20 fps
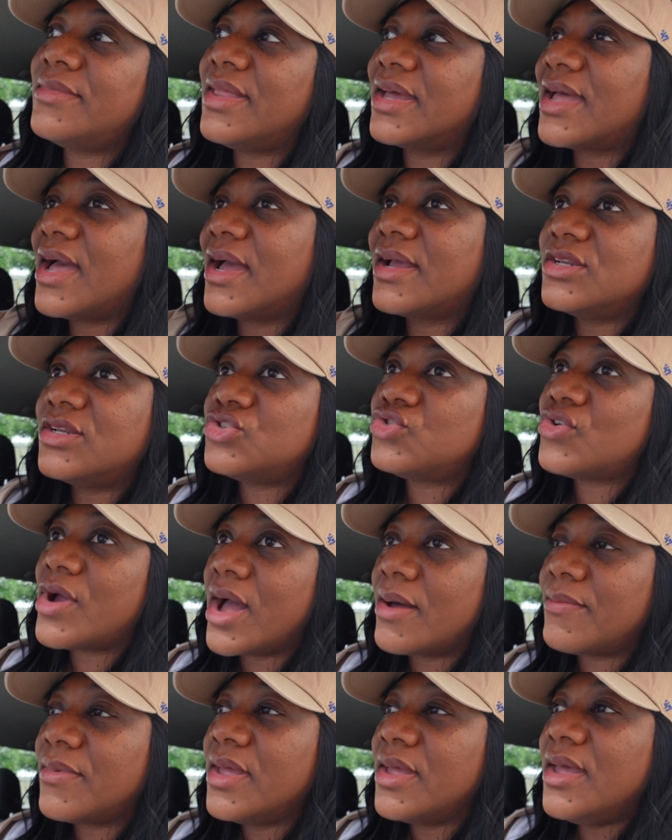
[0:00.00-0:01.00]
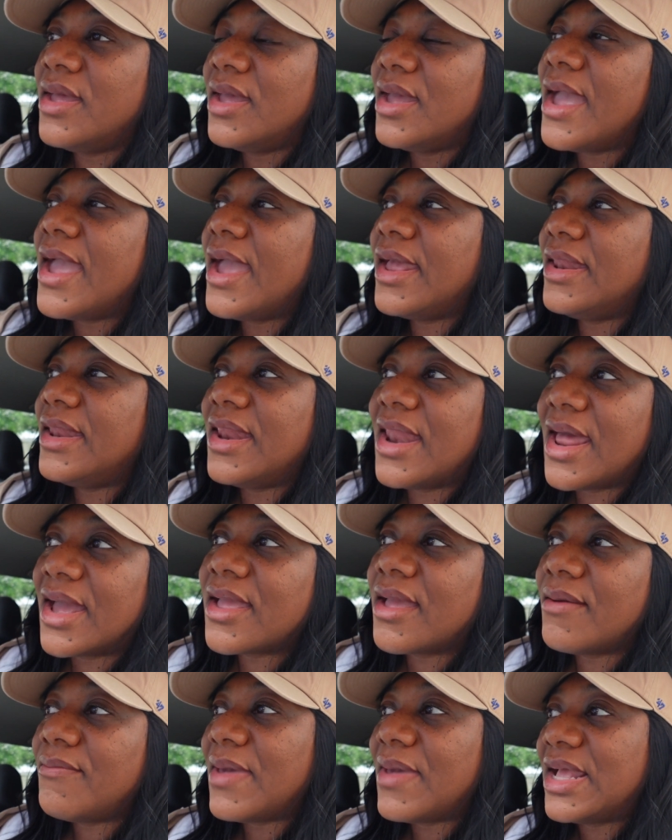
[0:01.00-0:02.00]
Like, I can drop and then I
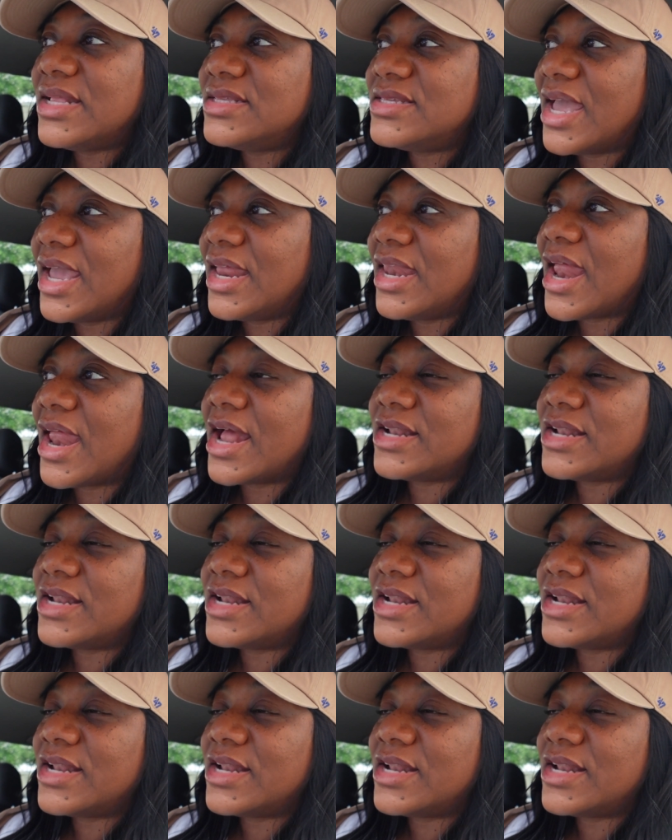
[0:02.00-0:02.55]
can maintain it.